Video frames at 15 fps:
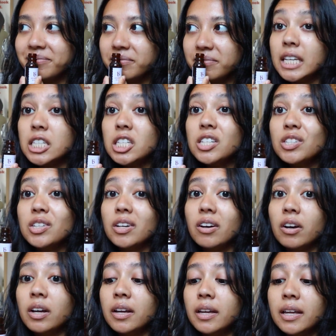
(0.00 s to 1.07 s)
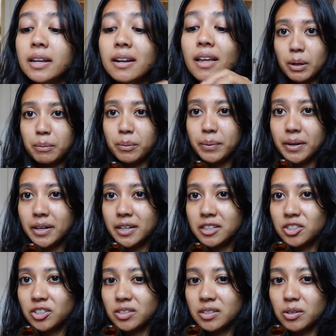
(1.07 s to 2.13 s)
This is good. Brambleberry
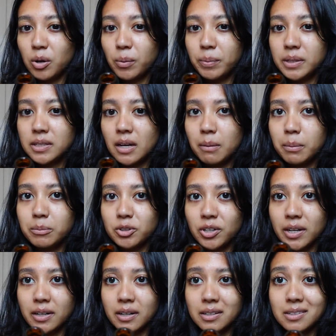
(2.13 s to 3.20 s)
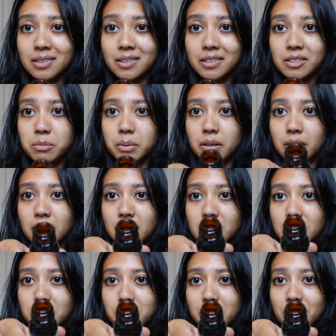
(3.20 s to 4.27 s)
is just an open top. I'm trying not to like spill
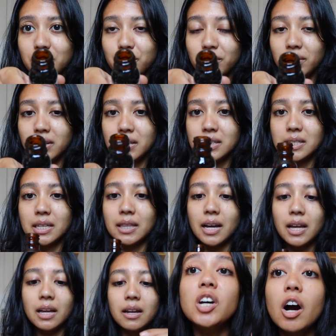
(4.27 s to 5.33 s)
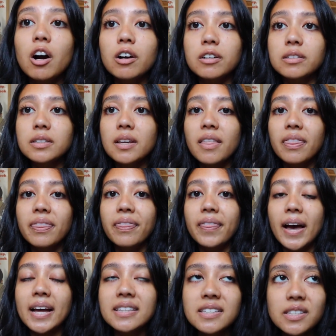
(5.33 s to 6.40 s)
this, but hopefully you can see that. Tart.
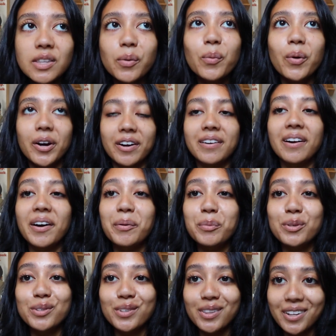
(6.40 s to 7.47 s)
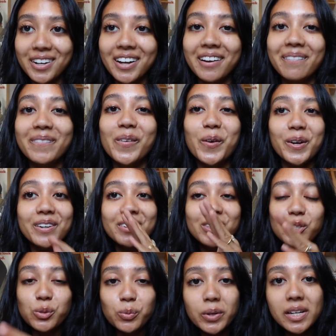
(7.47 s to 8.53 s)
That's the word I was looking for.
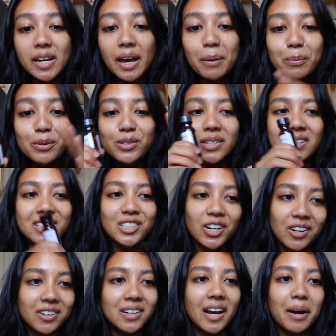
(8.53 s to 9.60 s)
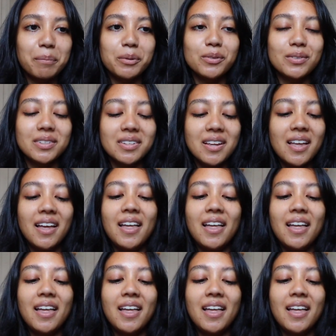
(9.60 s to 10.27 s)
Sweet apples and tart apples.